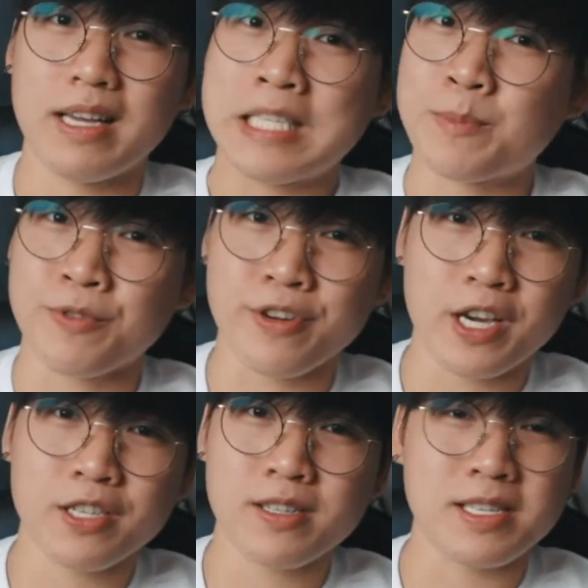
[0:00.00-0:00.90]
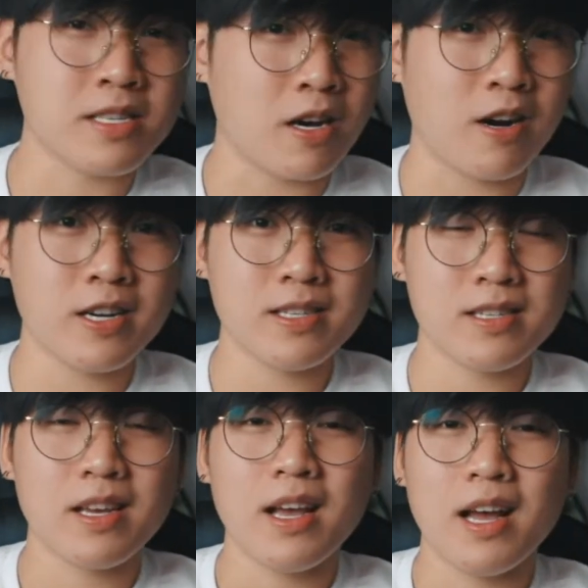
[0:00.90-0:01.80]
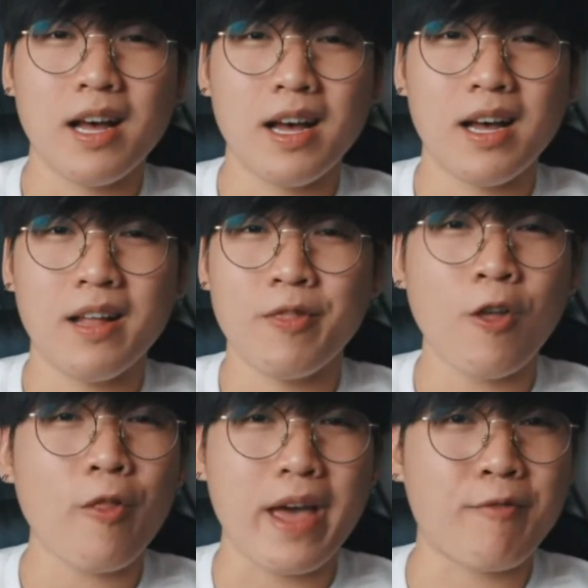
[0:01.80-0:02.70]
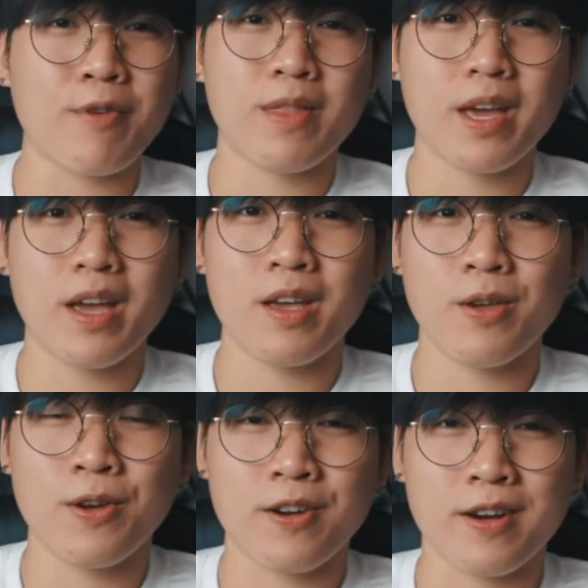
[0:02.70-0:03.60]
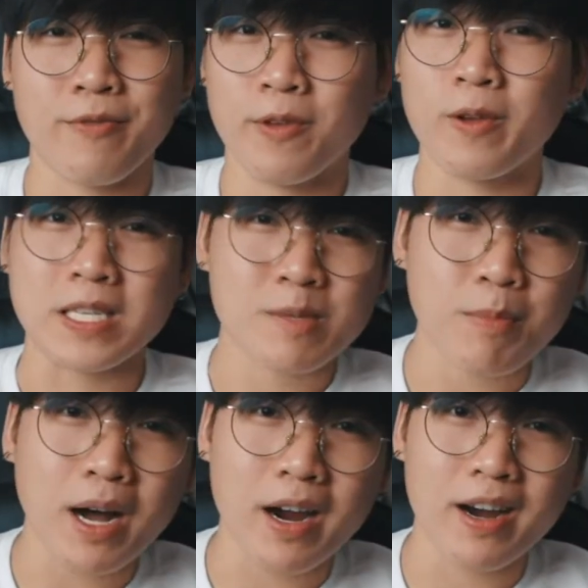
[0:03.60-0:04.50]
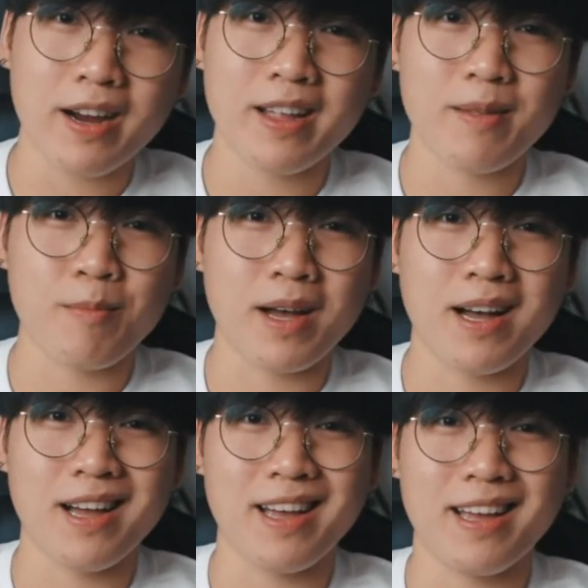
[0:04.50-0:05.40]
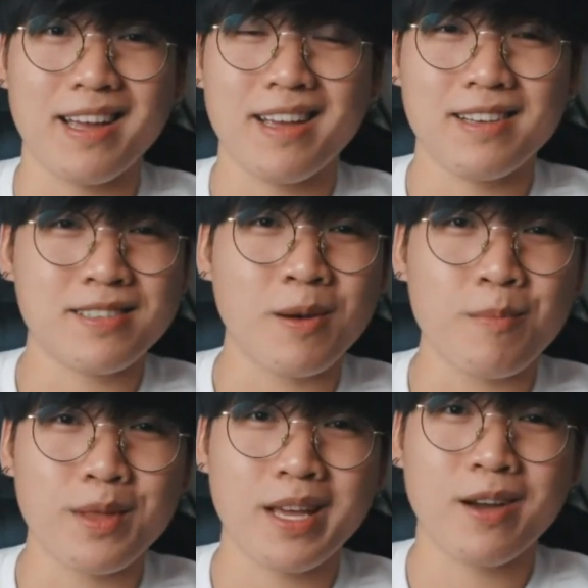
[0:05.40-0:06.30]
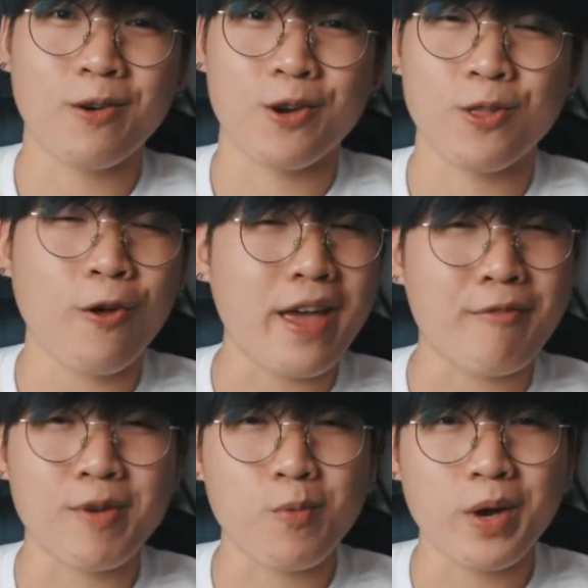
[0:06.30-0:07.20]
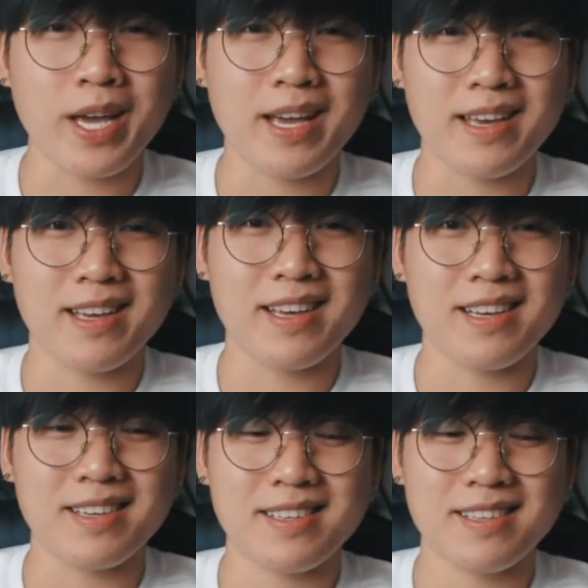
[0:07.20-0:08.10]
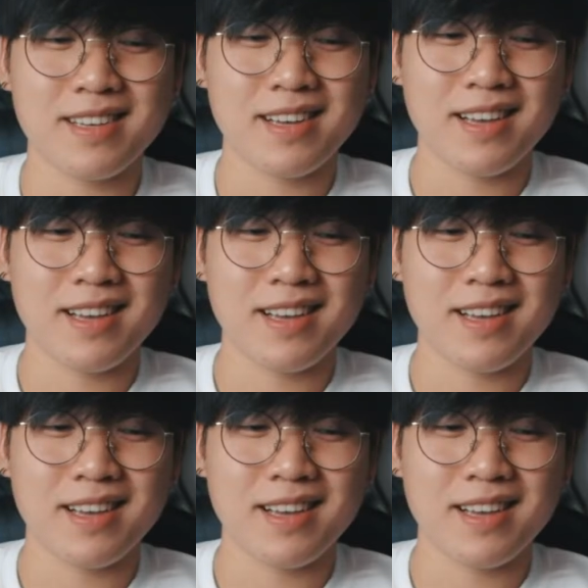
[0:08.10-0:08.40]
inspiration is scarce. Not every day you're gonna feel inspired by something, or not every week is